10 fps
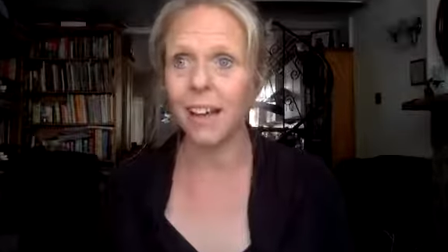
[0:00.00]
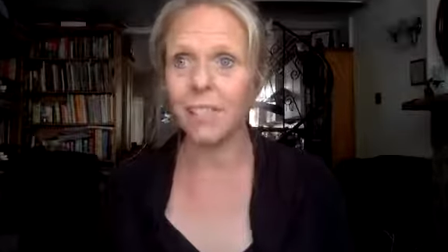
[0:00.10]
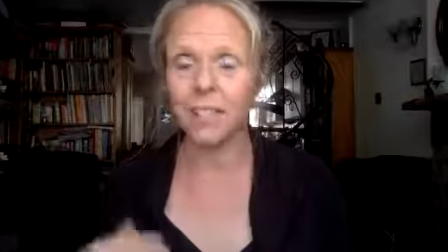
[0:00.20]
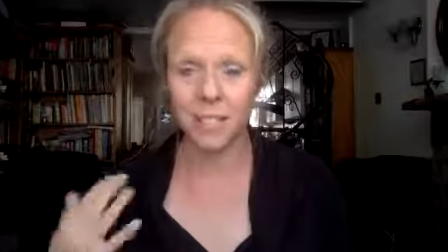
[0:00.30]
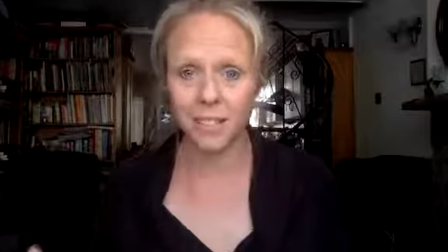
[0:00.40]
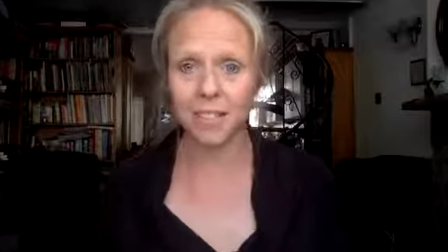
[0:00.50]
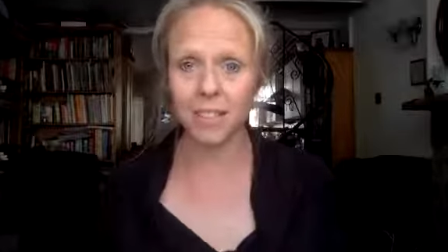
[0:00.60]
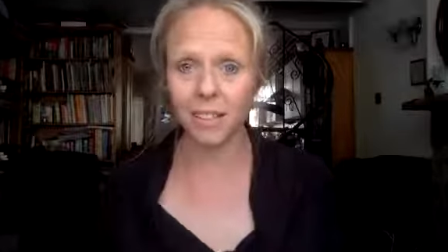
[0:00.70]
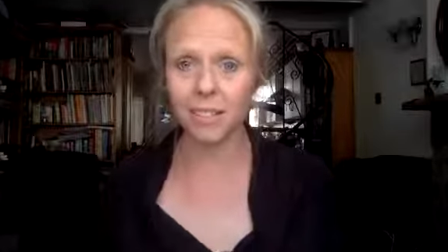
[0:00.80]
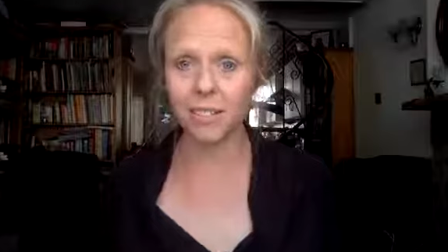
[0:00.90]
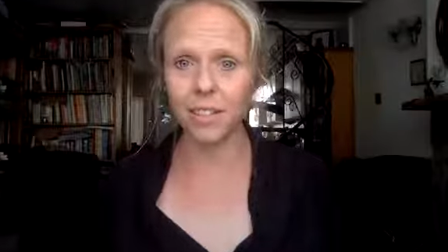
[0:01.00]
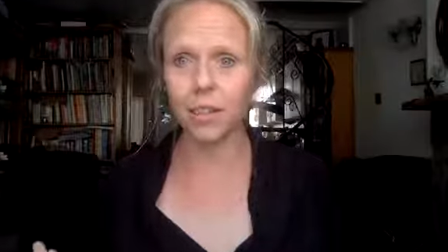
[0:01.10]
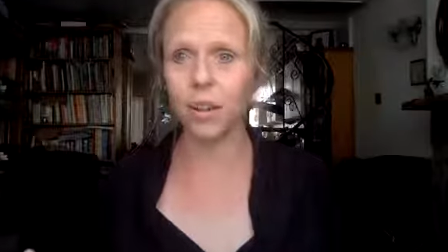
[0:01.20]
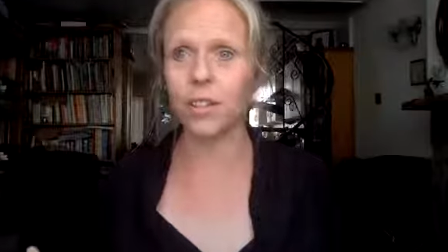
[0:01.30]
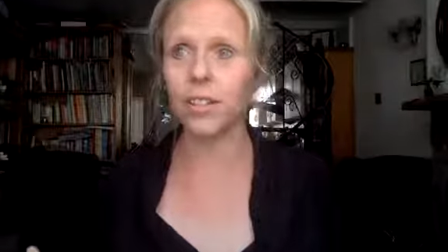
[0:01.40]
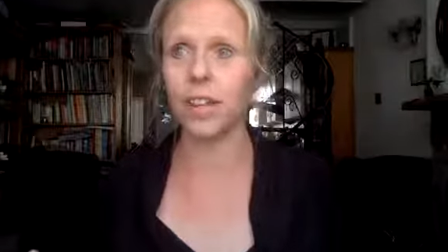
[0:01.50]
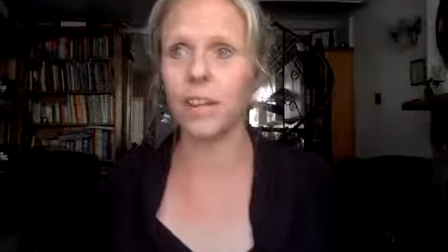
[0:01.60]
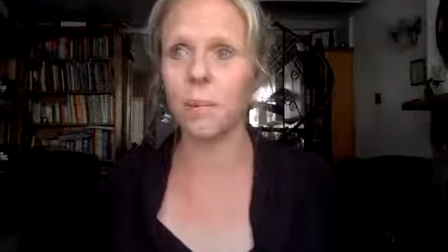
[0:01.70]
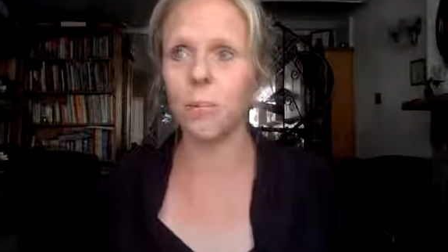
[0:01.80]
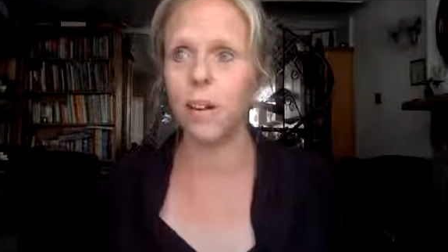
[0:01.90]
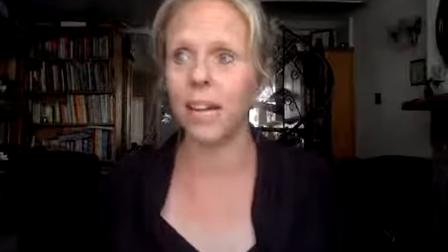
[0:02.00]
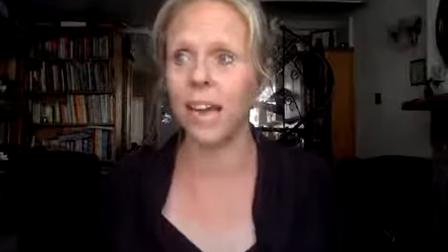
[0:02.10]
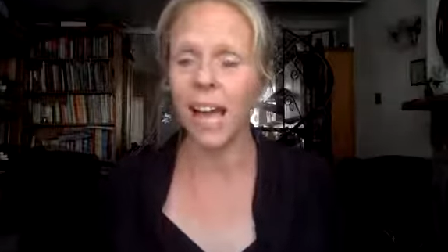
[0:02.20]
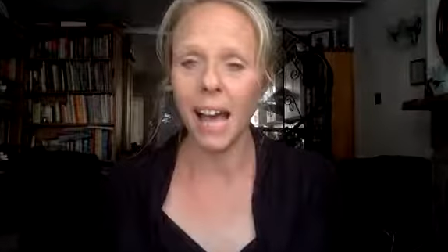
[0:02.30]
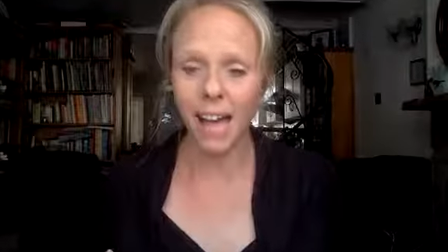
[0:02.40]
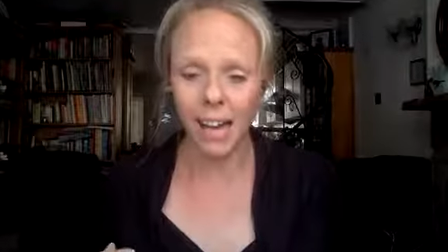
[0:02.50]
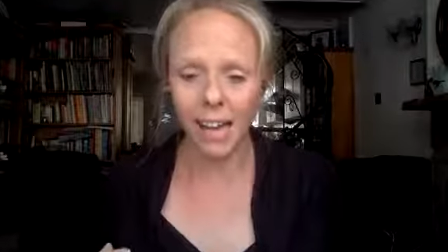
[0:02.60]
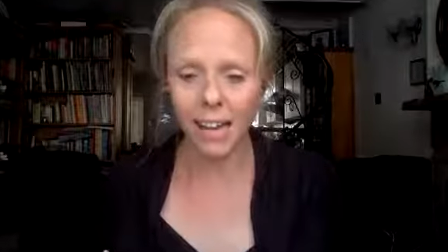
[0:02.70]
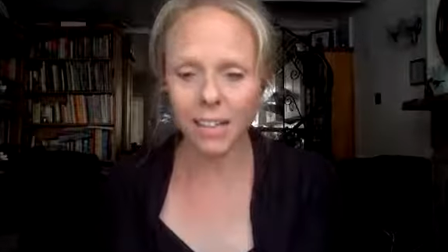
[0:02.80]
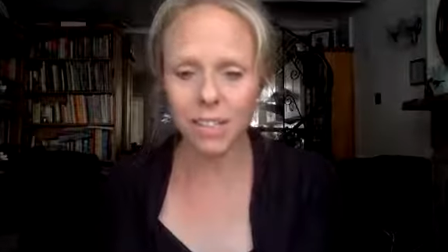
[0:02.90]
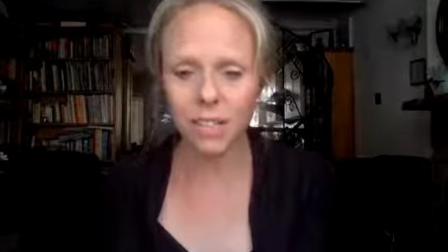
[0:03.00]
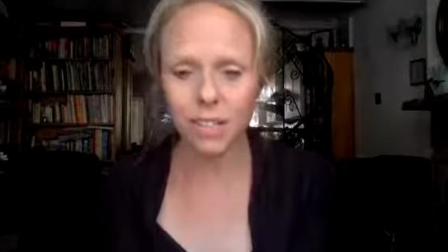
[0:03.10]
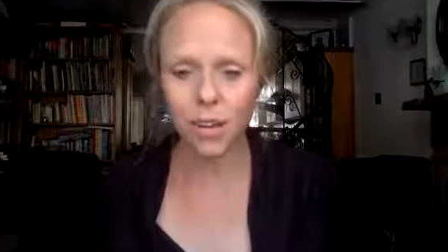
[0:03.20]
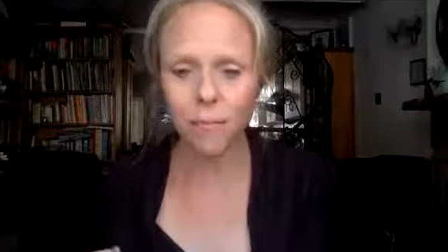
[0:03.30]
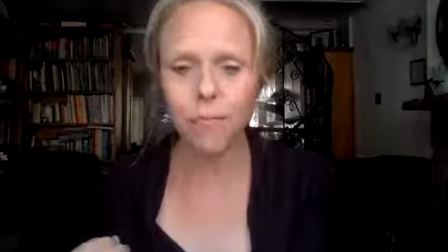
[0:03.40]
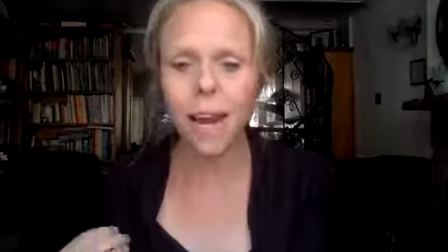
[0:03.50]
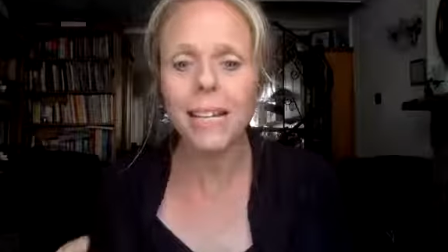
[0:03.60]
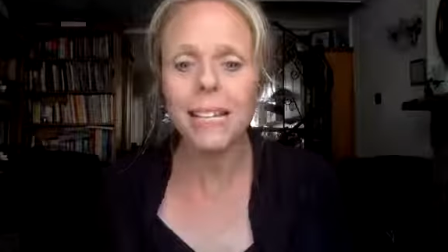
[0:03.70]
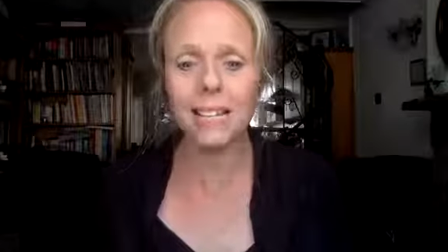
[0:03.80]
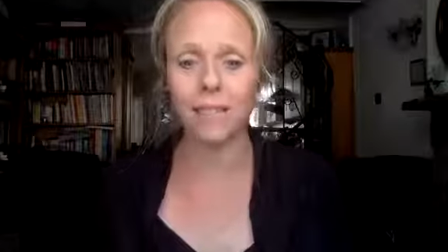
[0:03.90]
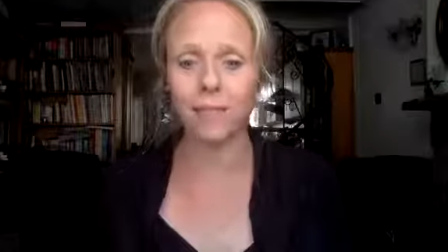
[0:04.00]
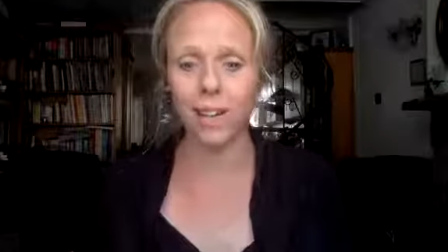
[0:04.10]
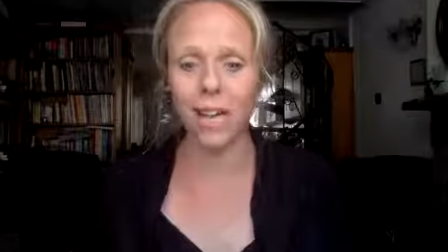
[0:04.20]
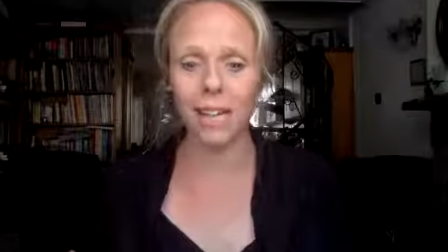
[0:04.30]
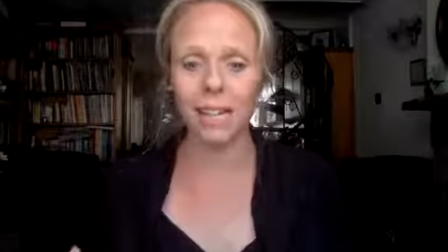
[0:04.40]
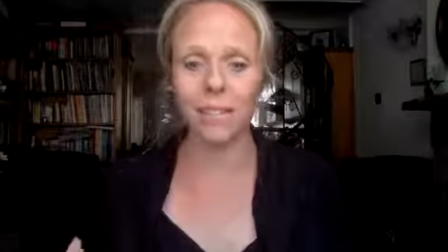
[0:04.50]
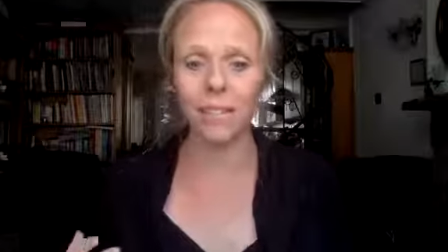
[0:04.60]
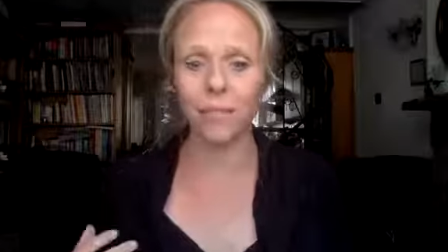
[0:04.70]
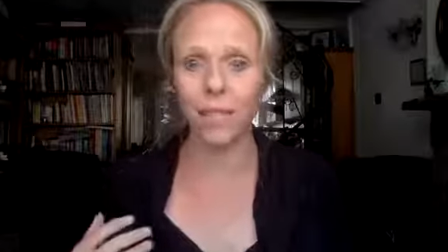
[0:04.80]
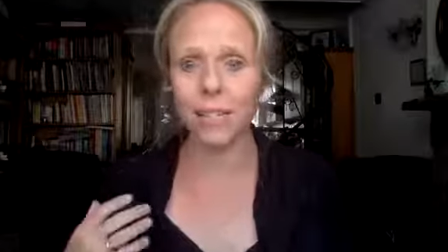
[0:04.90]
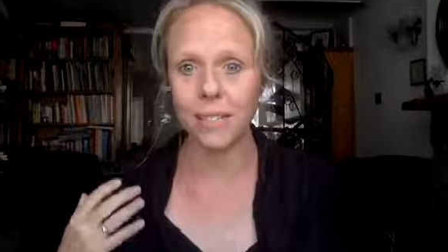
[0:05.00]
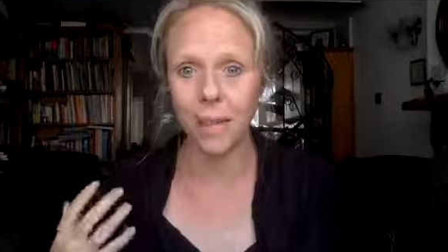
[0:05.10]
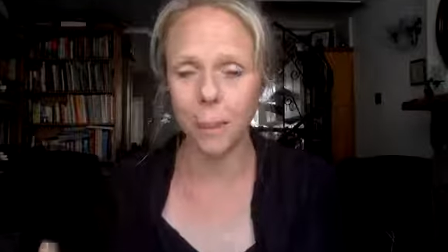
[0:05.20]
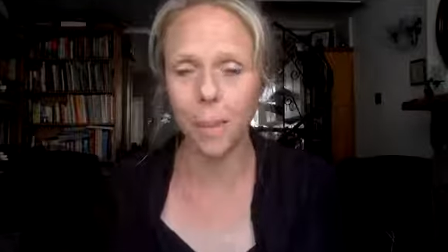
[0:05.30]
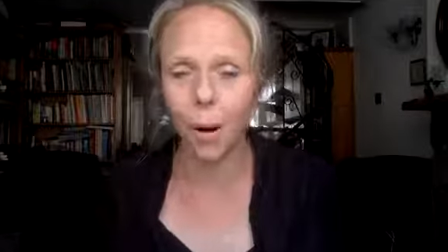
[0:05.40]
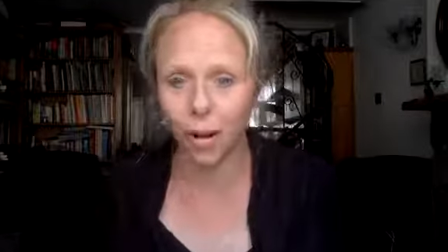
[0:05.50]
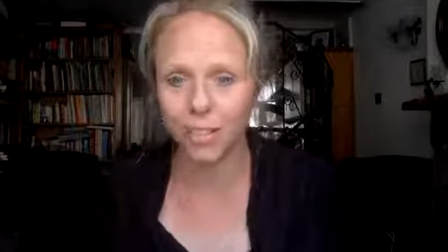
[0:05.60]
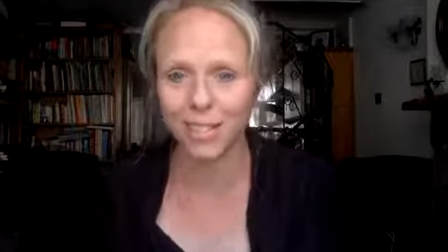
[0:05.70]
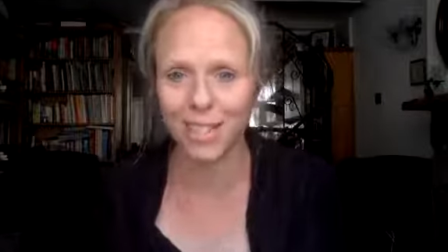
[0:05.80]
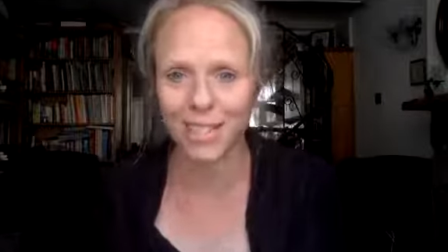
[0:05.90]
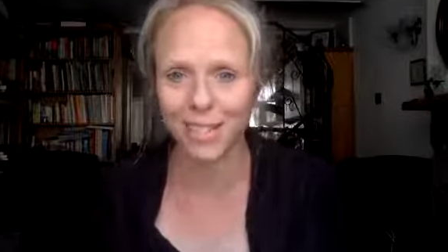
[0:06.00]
And this is the skills and the knowledge I can bring. I had such horrendous feelings of things like imposter